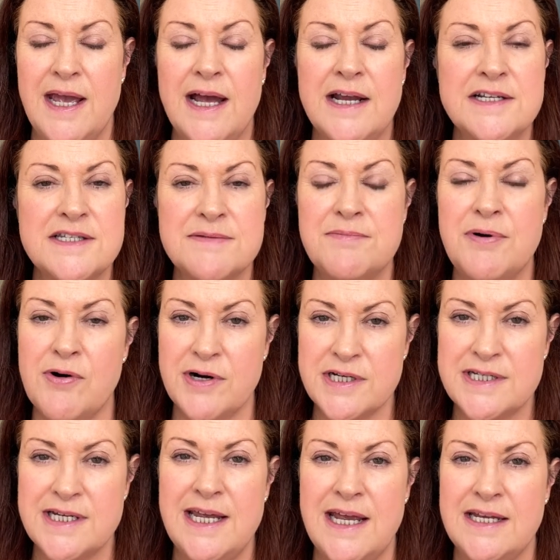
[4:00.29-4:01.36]
And it's
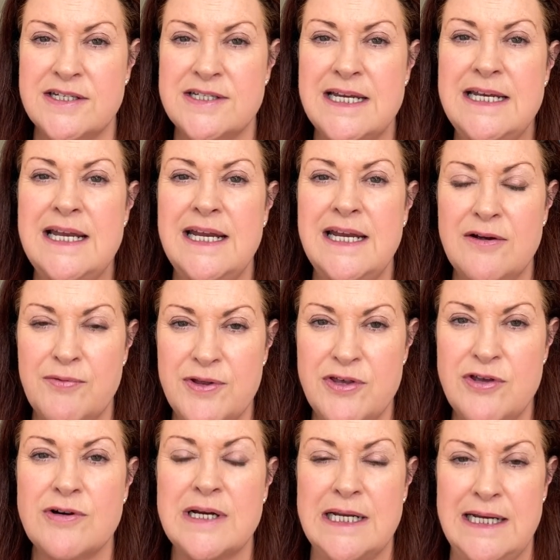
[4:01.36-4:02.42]
important again to link with
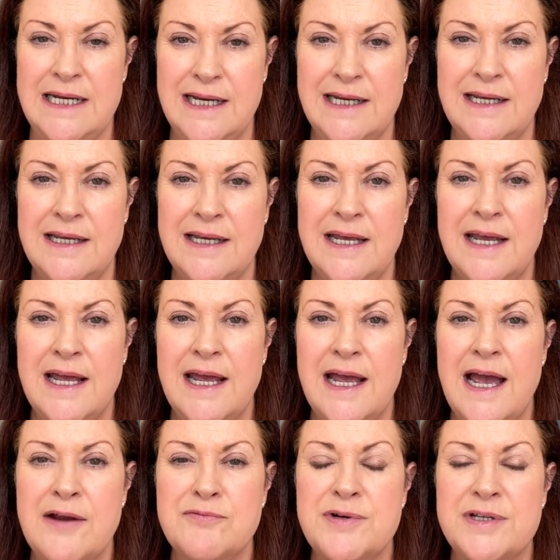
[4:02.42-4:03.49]
your clinic
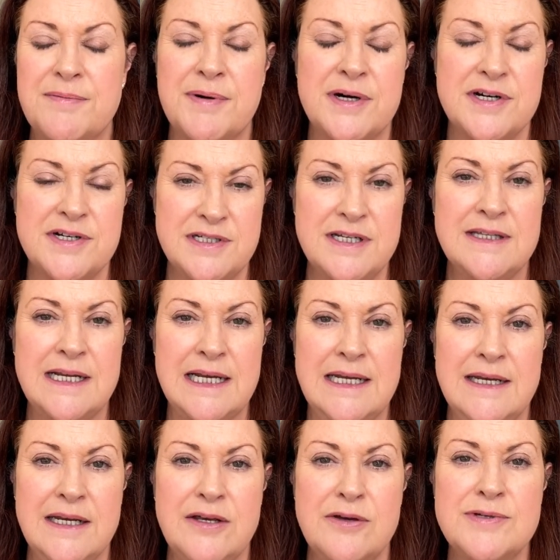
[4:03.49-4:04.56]
and with the person in the
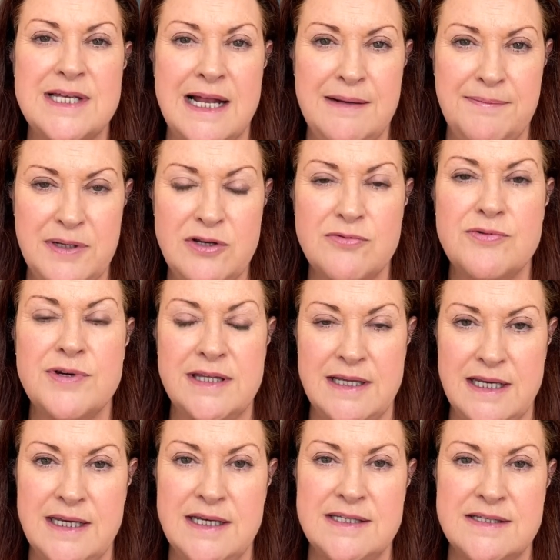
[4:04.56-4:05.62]
clinic who's helping you with
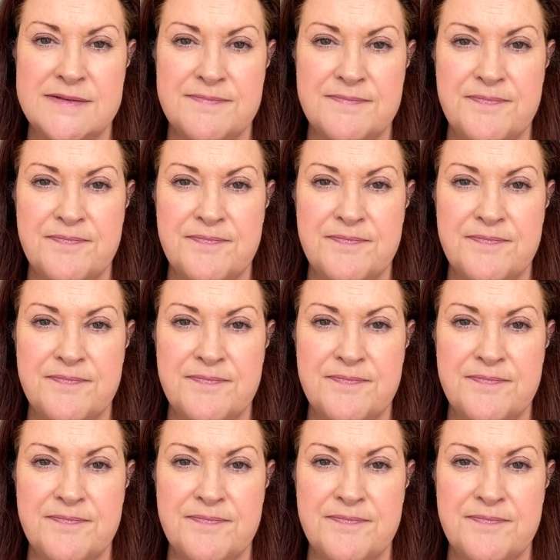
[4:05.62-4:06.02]
these.